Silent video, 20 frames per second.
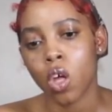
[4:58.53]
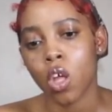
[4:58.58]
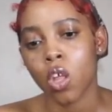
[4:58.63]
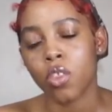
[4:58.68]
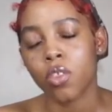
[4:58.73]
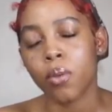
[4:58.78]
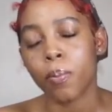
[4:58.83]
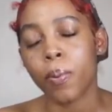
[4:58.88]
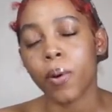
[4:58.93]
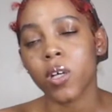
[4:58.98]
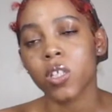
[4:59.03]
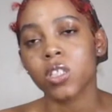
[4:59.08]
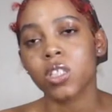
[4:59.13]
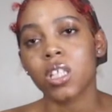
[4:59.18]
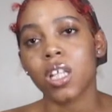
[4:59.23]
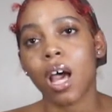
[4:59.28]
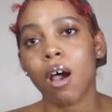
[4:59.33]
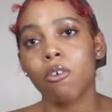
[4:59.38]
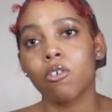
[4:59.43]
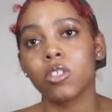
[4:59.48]
The
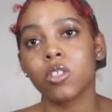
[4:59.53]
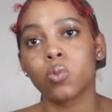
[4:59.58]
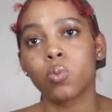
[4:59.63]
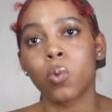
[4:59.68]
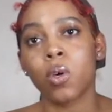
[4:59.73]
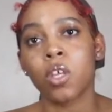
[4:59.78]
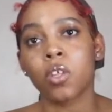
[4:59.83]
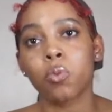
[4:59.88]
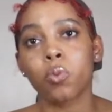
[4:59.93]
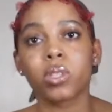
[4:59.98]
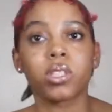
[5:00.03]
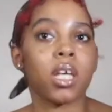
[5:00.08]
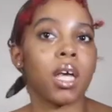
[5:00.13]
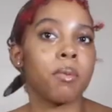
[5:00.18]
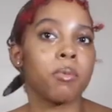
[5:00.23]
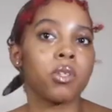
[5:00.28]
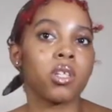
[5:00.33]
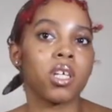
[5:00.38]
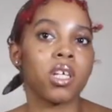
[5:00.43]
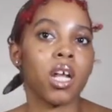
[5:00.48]
person I was with was
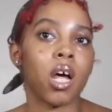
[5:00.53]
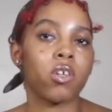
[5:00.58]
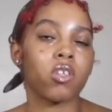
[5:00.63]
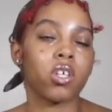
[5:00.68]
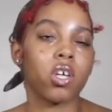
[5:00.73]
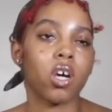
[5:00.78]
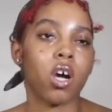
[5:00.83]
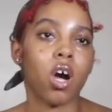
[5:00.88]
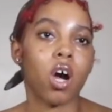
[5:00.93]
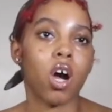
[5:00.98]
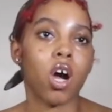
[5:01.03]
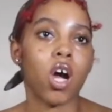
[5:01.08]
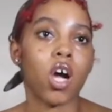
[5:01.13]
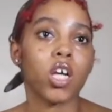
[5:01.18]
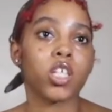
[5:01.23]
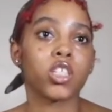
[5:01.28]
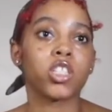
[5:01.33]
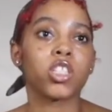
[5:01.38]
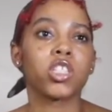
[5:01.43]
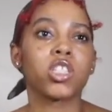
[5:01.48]
able to get out the
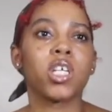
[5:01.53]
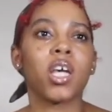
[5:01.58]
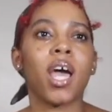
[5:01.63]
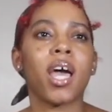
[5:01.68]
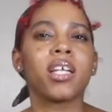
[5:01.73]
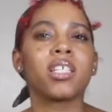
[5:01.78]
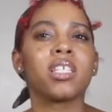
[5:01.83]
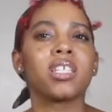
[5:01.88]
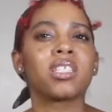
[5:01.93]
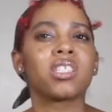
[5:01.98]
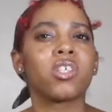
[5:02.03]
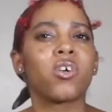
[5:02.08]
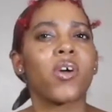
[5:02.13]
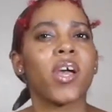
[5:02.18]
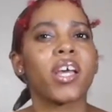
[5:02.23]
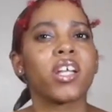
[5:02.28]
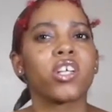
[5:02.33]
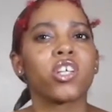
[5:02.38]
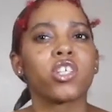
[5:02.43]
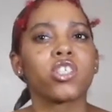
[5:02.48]
car. She had
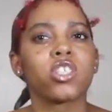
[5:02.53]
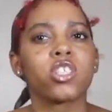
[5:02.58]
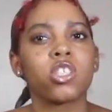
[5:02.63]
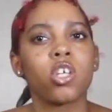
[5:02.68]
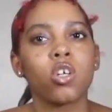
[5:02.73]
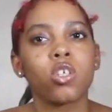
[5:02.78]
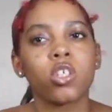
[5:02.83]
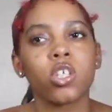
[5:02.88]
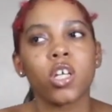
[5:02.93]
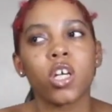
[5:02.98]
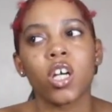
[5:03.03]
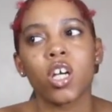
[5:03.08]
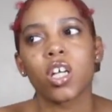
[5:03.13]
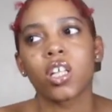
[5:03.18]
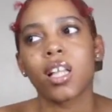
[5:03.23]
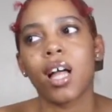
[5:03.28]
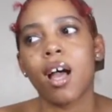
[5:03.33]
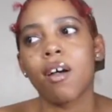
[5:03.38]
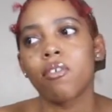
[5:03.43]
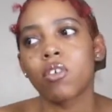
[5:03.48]
dislocated her shoulder and her
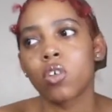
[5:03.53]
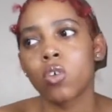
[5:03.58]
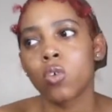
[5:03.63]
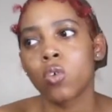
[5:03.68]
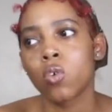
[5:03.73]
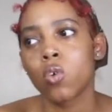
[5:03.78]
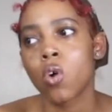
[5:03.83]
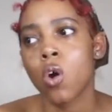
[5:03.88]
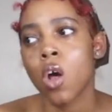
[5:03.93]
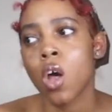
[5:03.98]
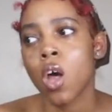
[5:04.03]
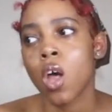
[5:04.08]
clavicle,